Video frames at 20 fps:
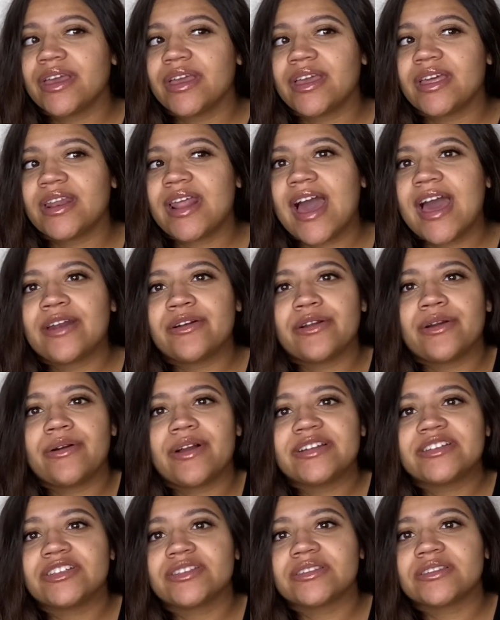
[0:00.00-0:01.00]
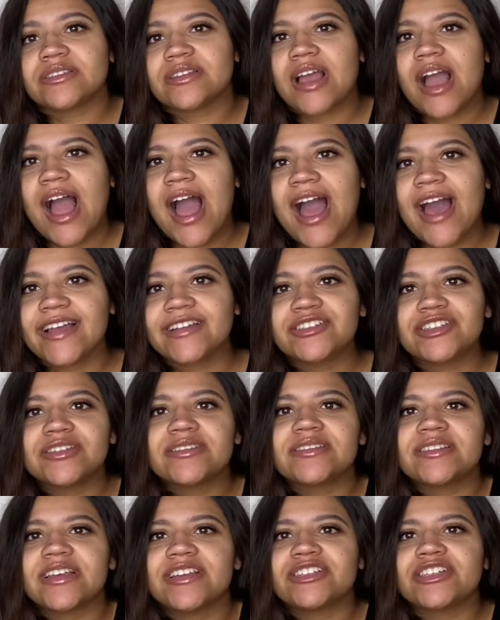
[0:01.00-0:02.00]
and I don't know, it
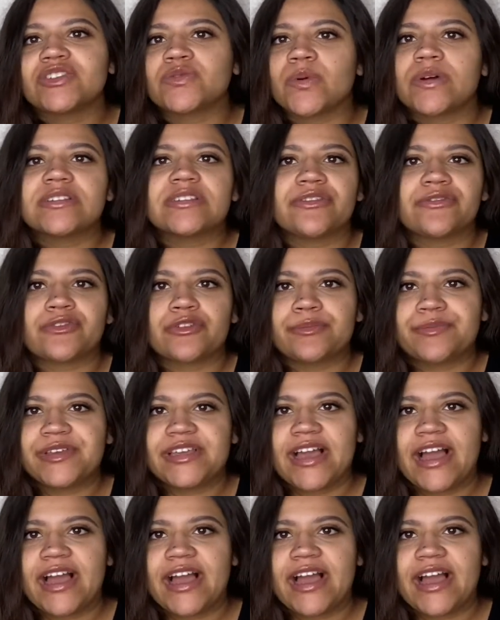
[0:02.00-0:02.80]
just wasn't for me.